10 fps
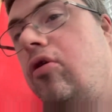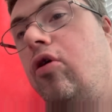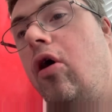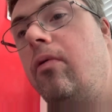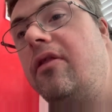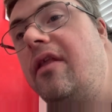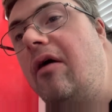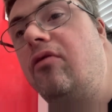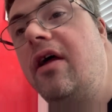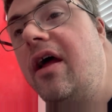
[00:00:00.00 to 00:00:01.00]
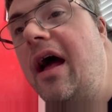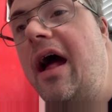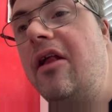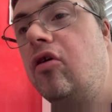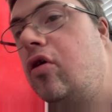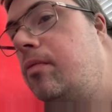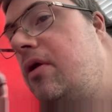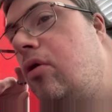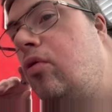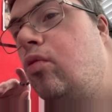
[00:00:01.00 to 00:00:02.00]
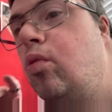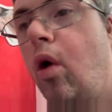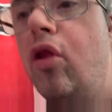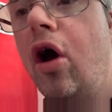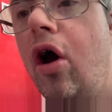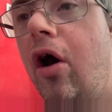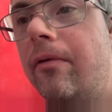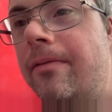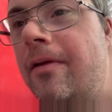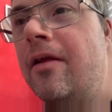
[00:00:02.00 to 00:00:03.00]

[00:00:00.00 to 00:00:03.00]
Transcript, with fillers: go down there as a computer one off.